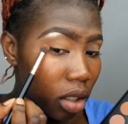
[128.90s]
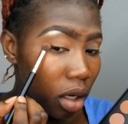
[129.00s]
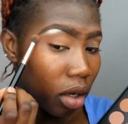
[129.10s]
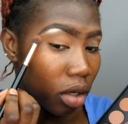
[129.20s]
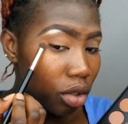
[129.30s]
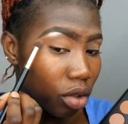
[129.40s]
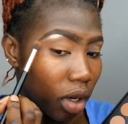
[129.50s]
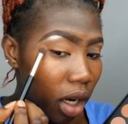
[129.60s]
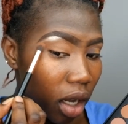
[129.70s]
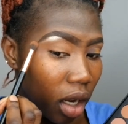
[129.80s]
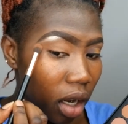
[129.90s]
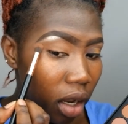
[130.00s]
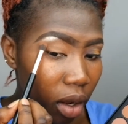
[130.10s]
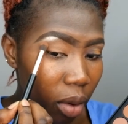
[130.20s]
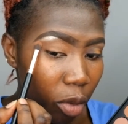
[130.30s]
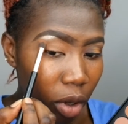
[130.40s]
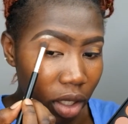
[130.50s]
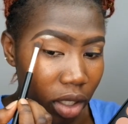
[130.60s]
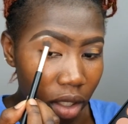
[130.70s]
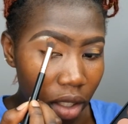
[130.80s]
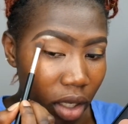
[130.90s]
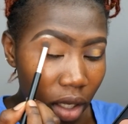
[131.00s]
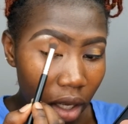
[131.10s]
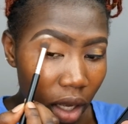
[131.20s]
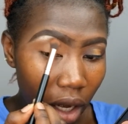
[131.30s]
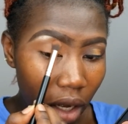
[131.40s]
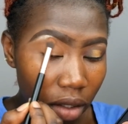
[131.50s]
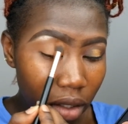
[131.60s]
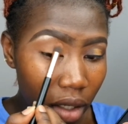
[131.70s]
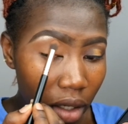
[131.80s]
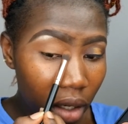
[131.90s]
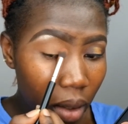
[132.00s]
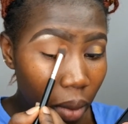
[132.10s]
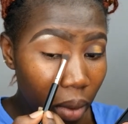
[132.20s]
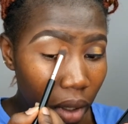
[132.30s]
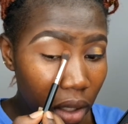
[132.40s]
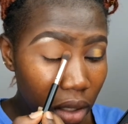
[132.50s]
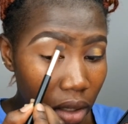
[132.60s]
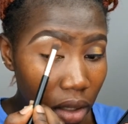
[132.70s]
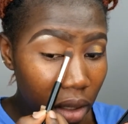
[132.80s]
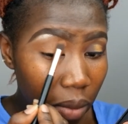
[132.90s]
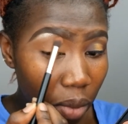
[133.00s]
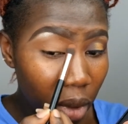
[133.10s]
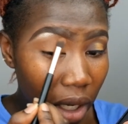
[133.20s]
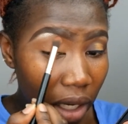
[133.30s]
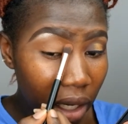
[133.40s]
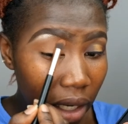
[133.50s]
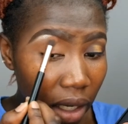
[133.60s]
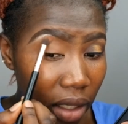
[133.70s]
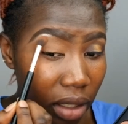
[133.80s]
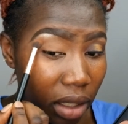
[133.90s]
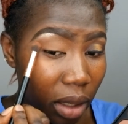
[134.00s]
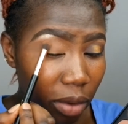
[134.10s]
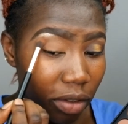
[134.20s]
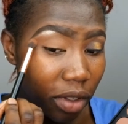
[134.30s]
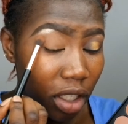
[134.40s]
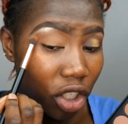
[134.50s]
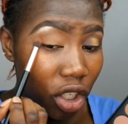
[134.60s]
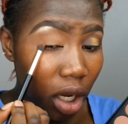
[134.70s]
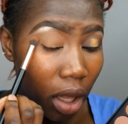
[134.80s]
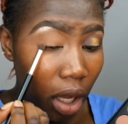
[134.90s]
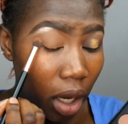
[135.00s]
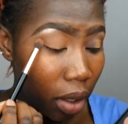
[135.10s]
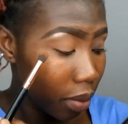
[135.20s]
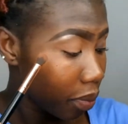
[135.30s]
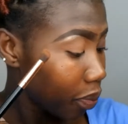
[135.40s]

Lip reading: I'm gonna drag it a little bit out and upwards, just blend it on top of each other.